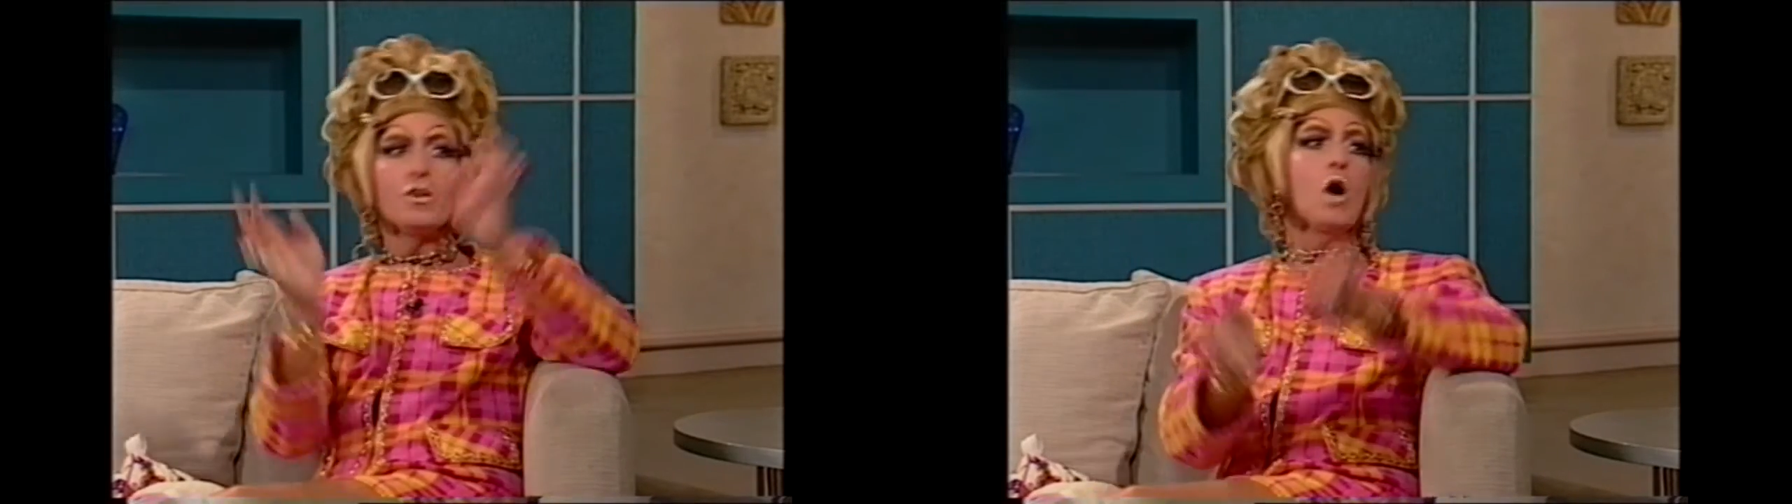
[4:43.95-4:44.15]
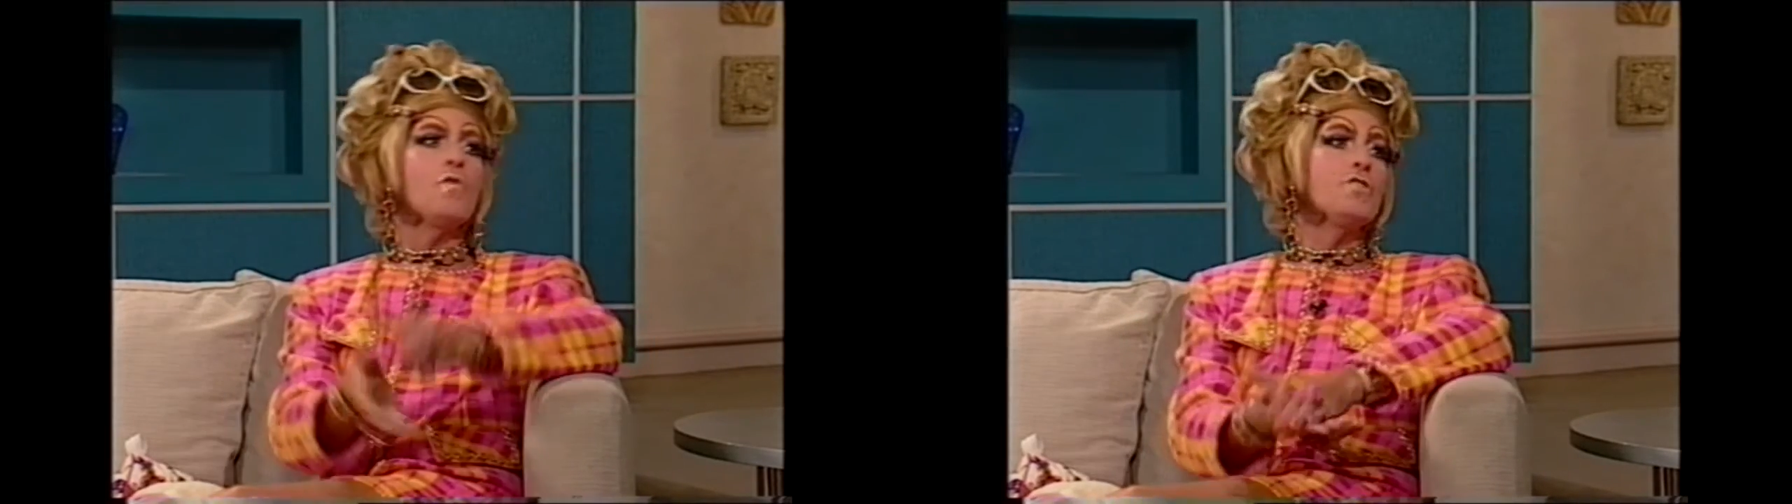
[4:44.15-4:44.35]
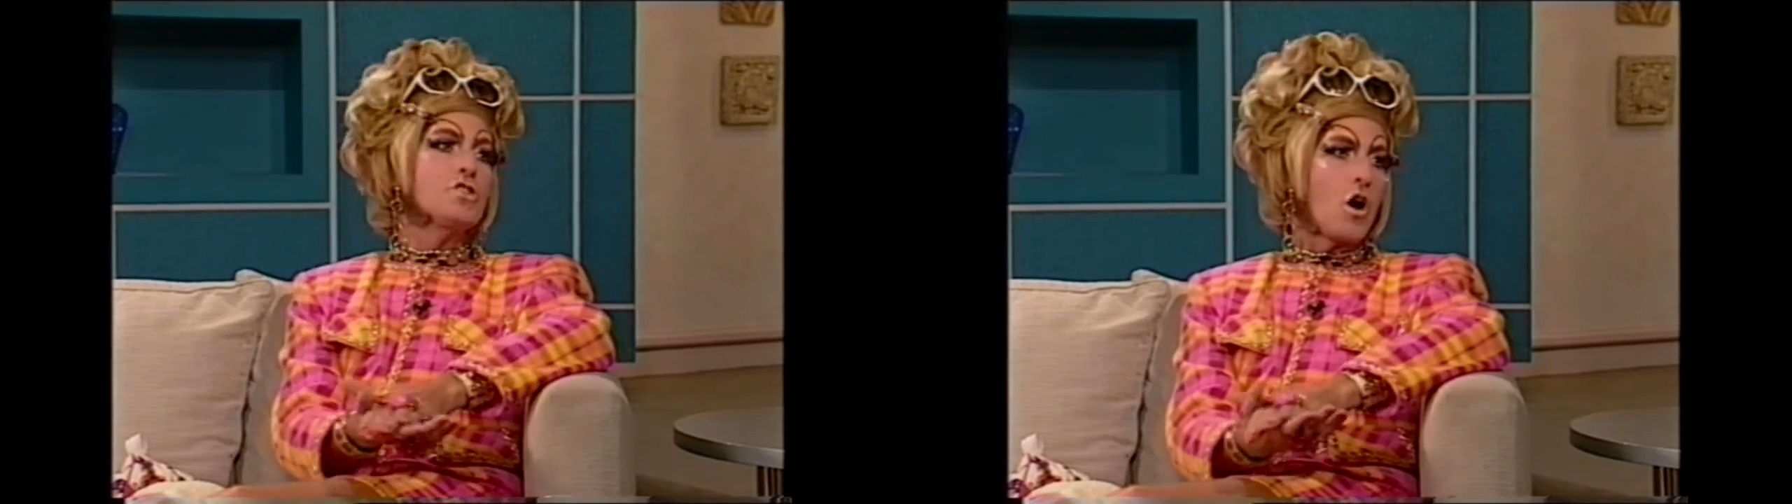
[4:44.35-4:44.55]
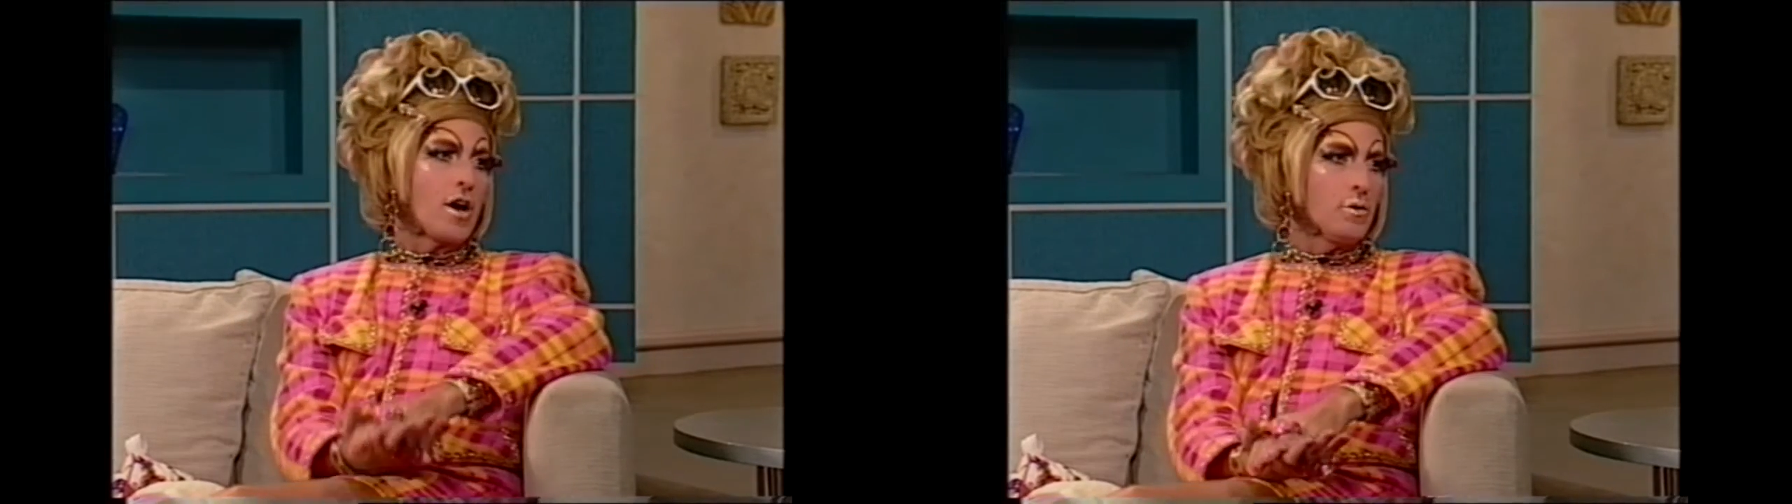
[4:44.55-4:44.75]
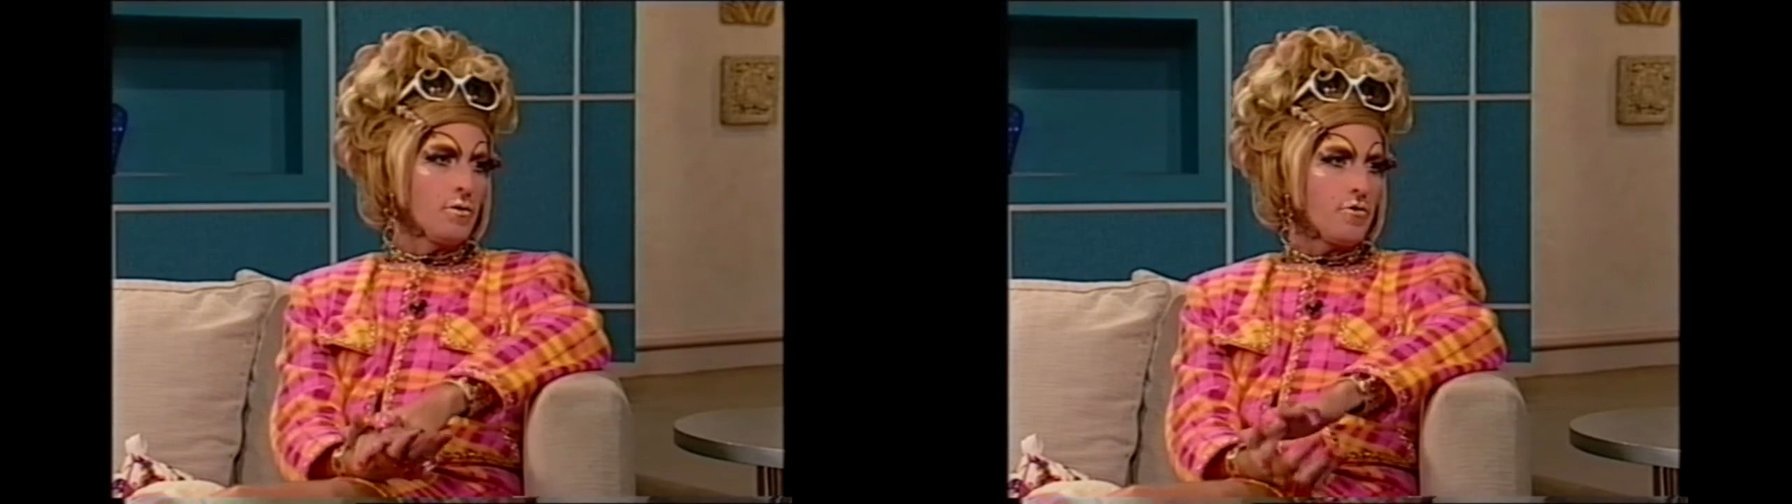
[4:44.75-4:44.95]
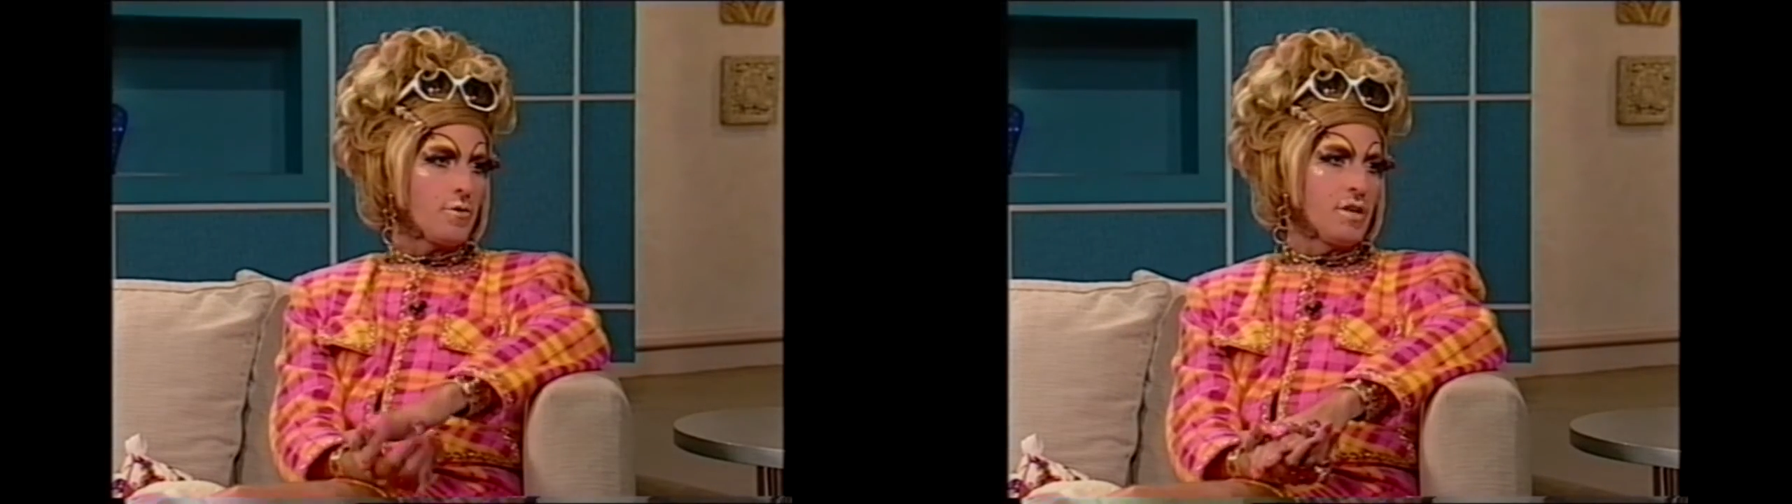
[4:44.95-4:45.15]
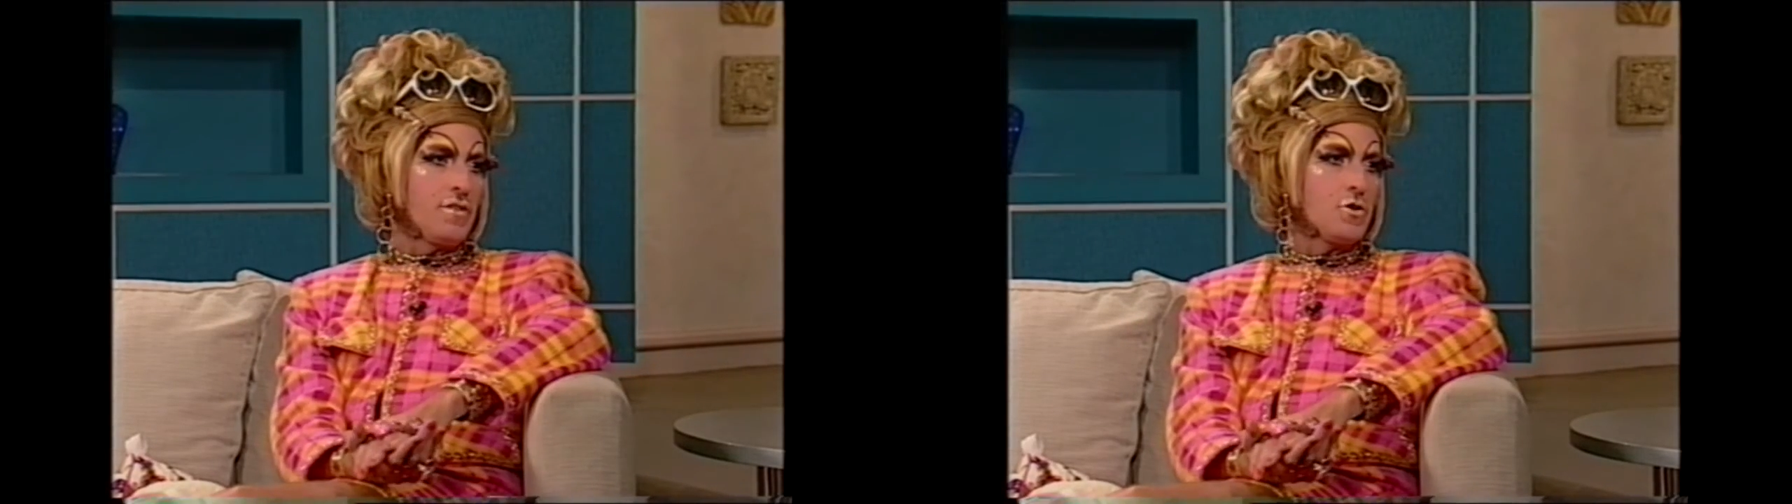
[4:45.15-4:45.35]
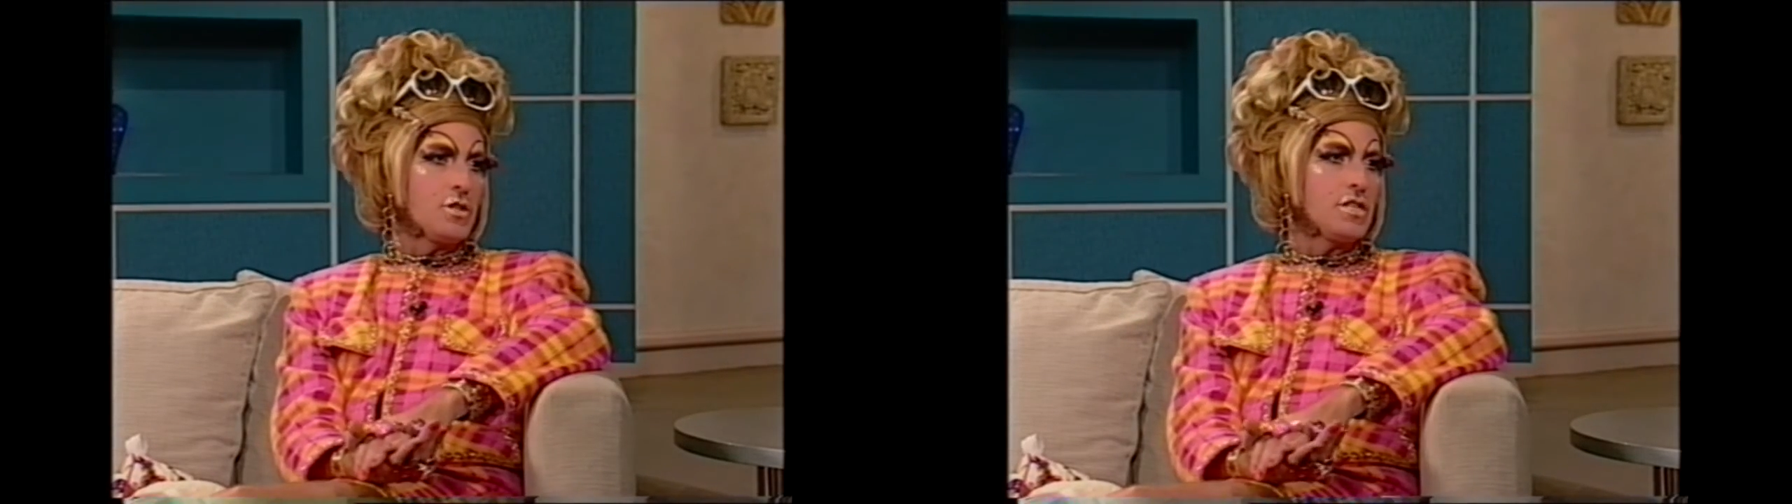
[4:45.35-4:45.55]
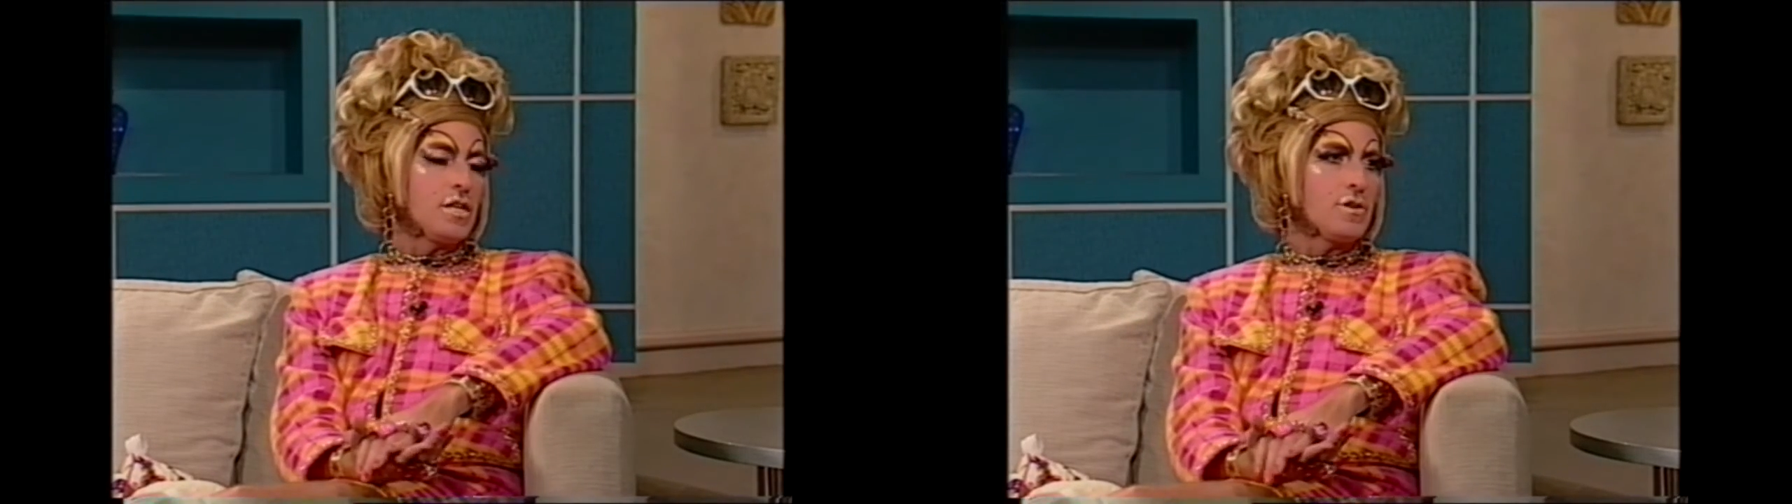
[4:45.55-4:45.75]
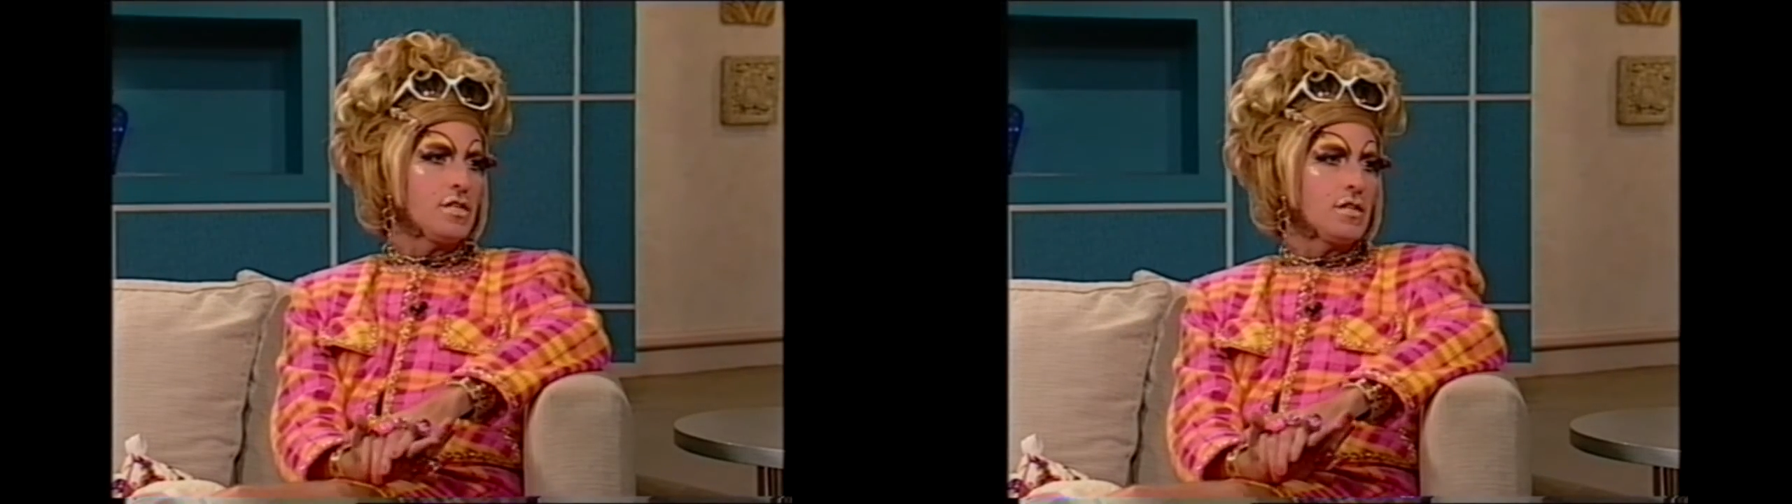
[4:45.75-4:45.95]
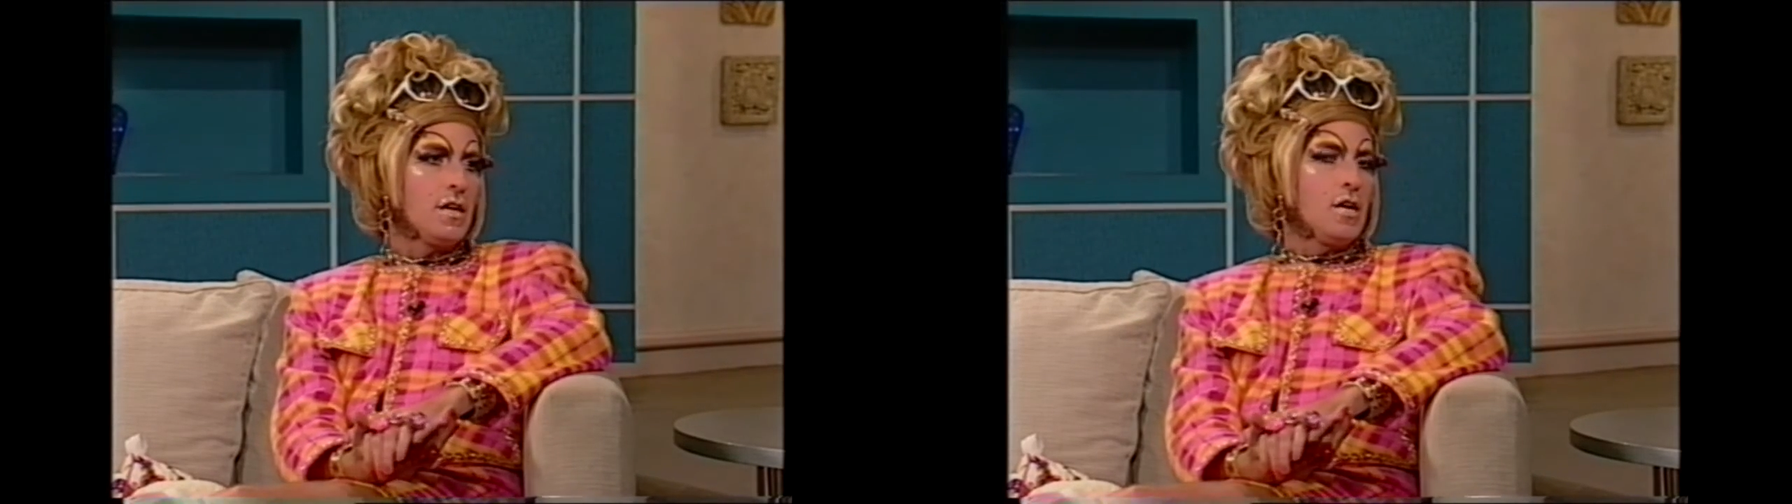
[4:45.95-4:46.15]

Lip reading: of the title from the first series,